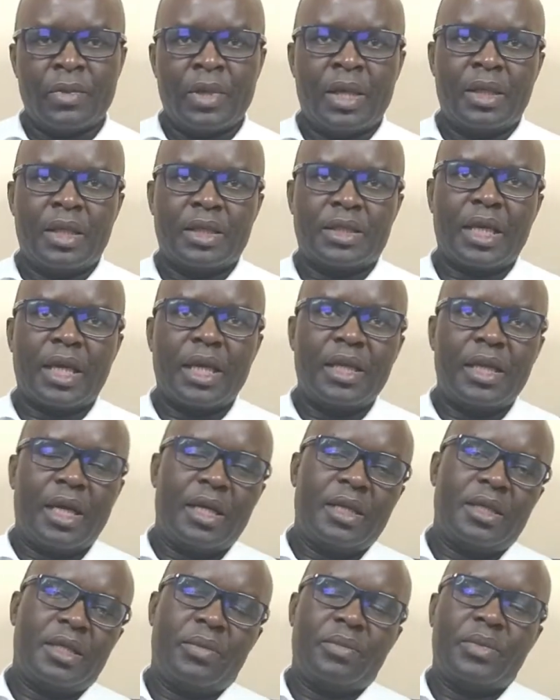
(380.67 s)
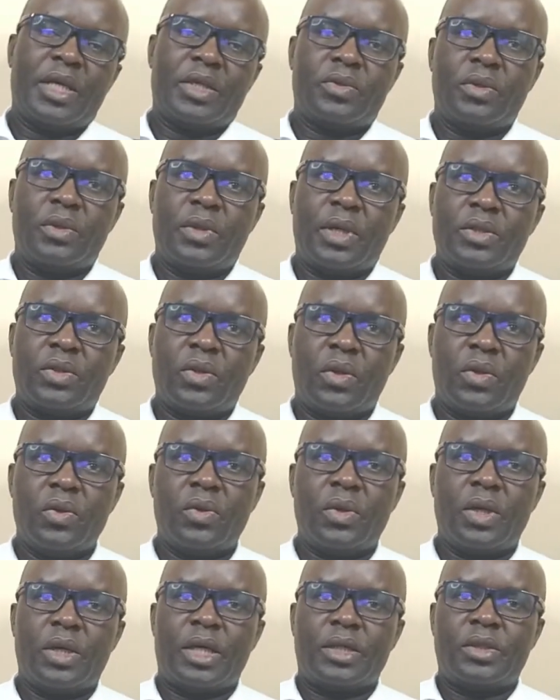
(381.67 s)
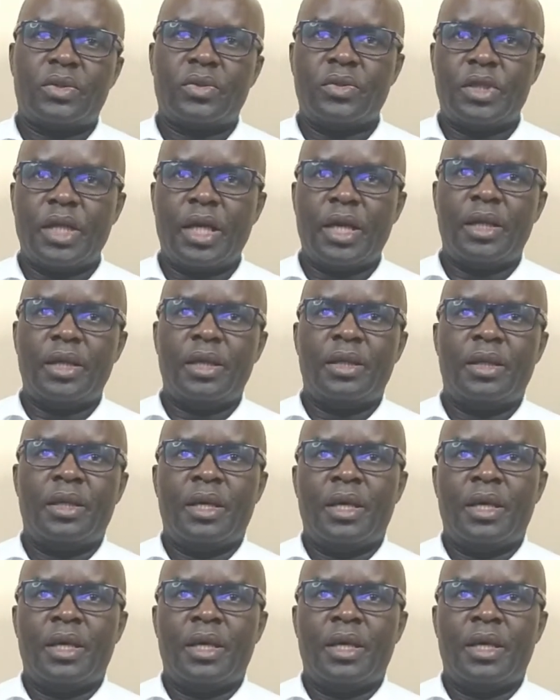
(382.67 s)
The second item that we want to look at today